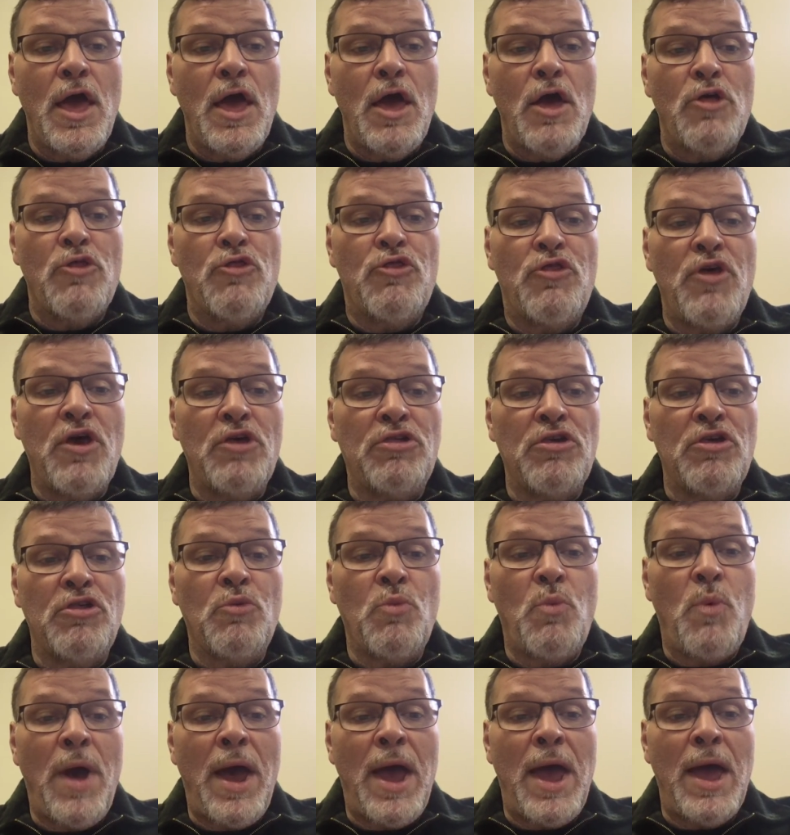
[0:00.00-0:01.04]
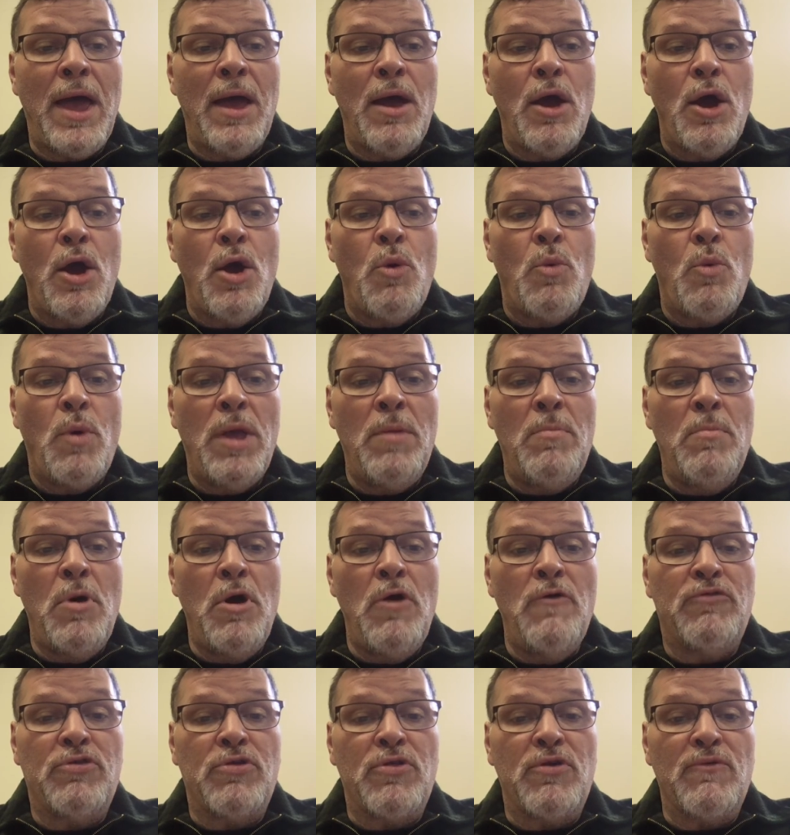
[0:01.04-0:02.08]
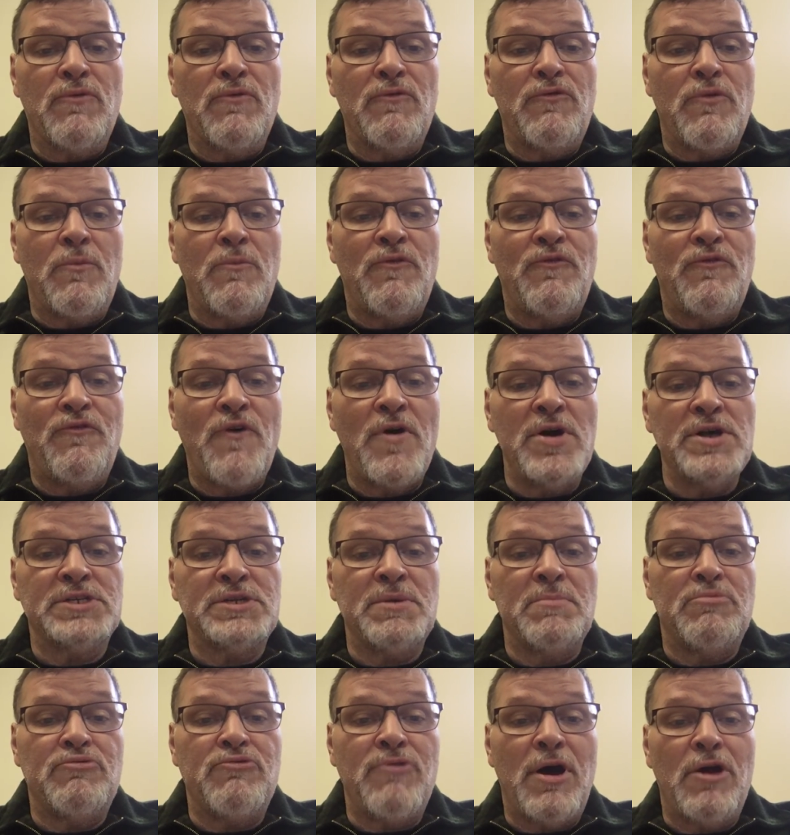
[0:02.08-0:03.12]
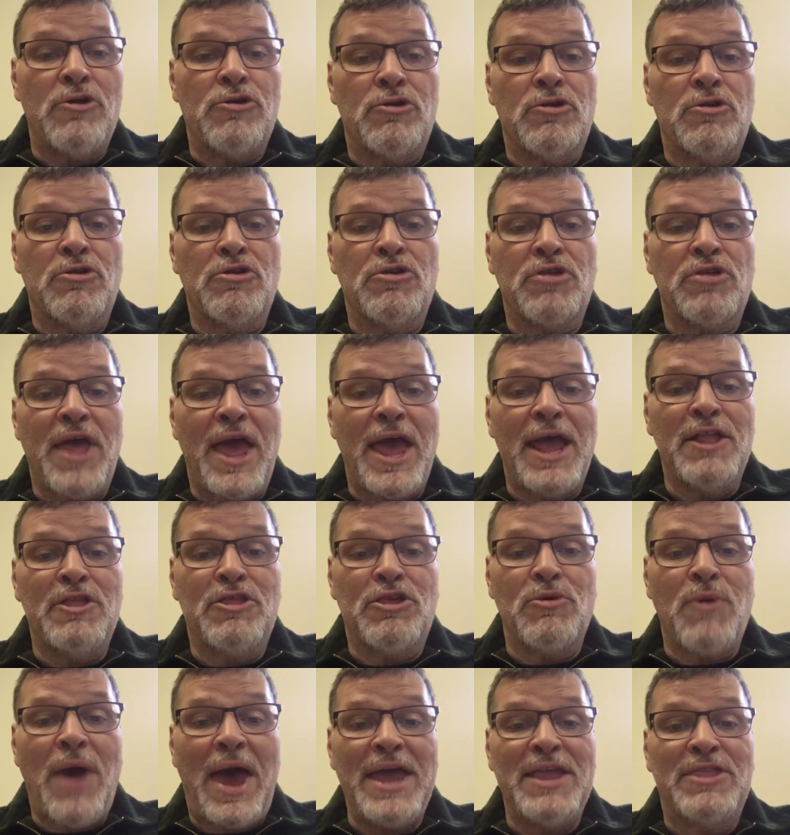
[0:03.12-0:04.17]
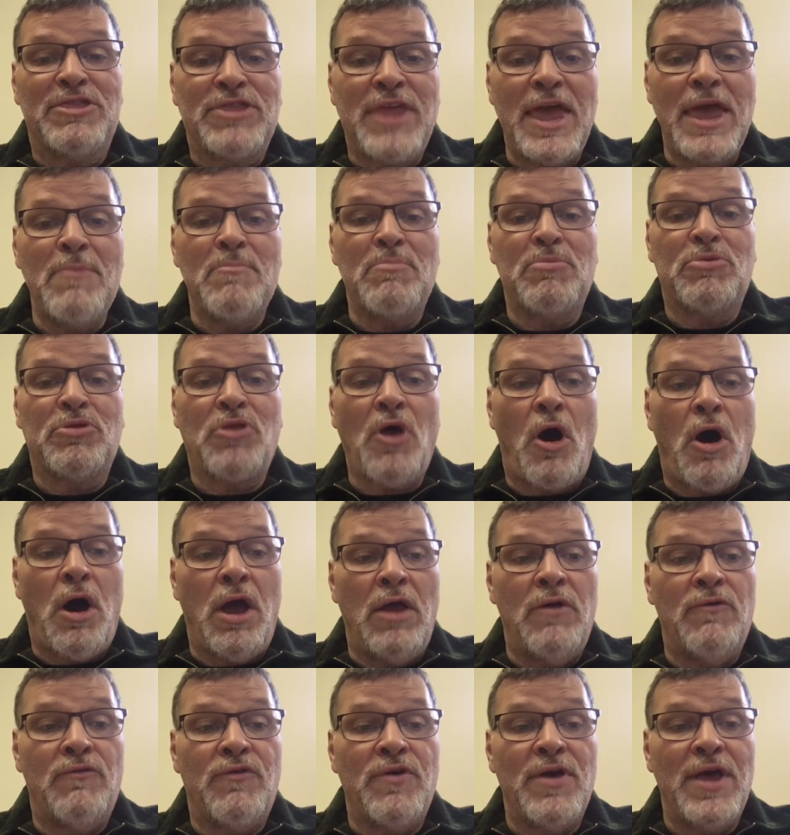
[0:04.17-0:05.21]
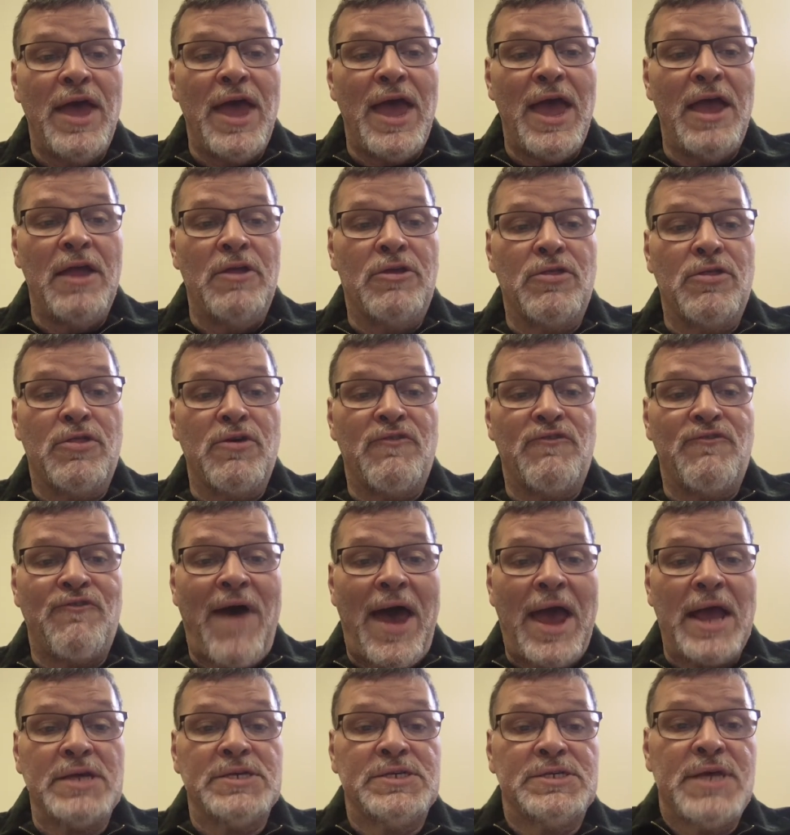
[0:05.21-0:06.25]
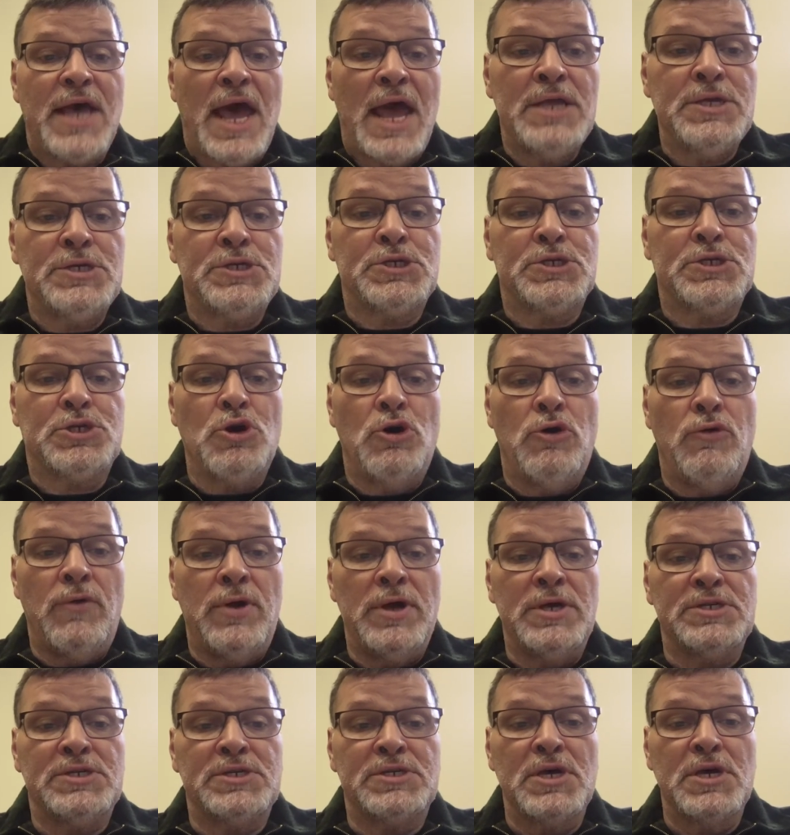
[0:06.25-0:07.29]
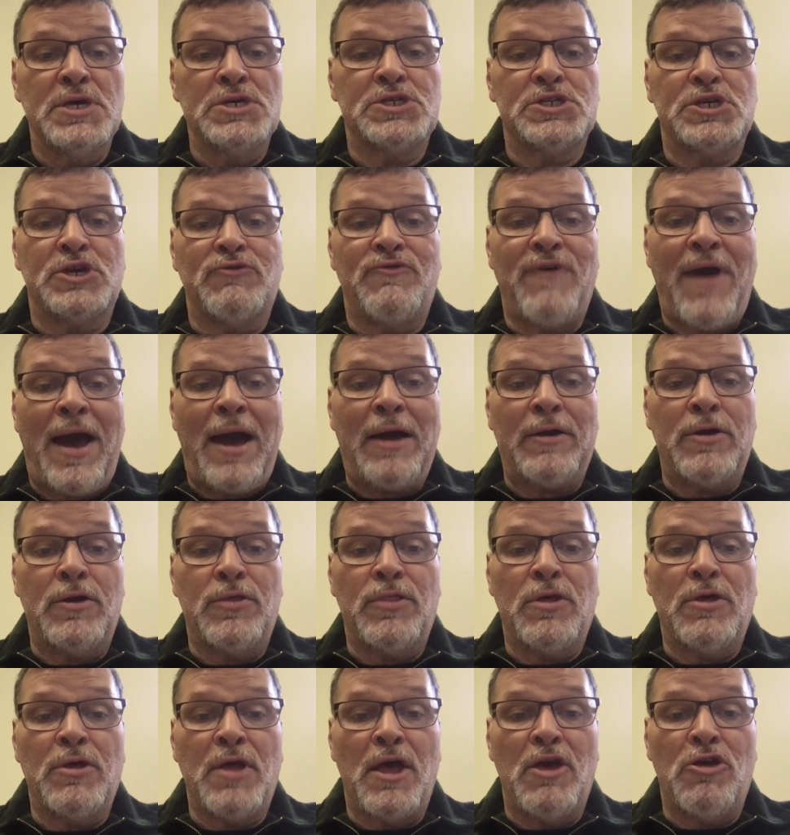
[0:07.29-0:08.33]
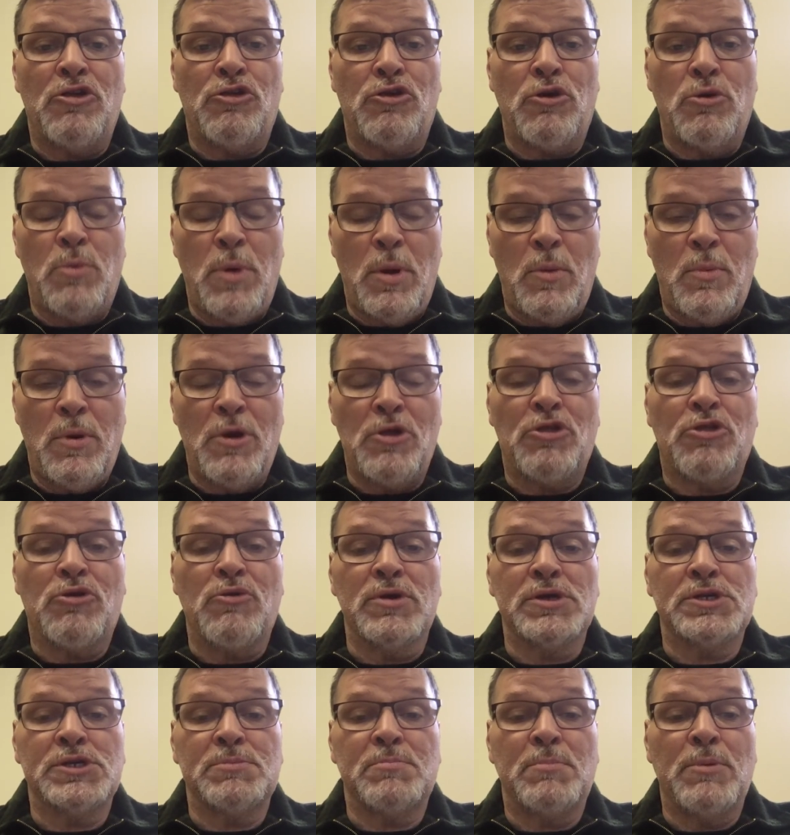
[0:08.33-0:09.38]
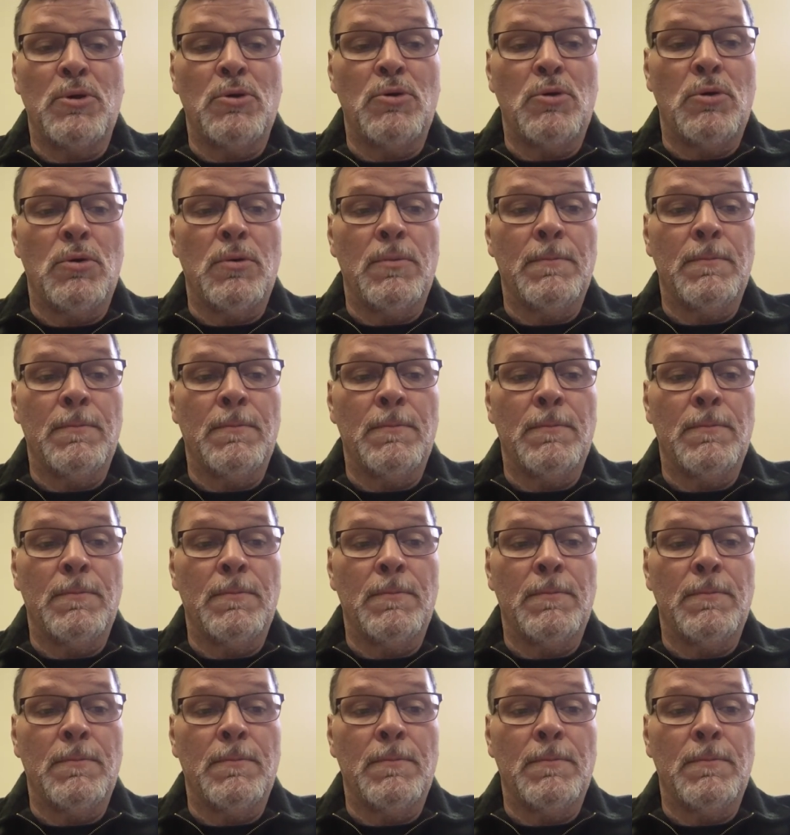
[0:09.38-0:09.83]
This is where we move from first impressions into a deep dive into the facts and stories surrounding the issue we wish to explore.